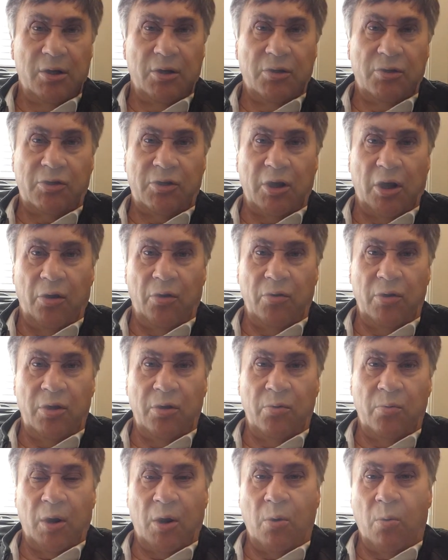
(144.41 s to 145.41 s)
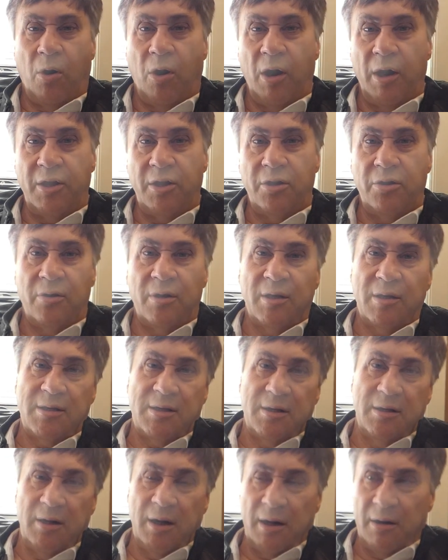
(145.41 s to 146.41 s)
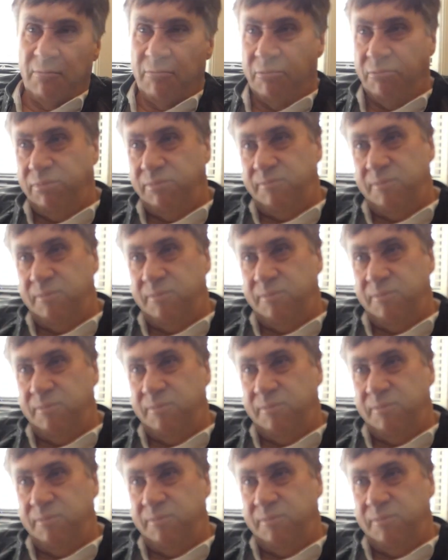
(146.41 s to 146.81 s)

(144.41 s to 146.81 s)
So you acquire units and you can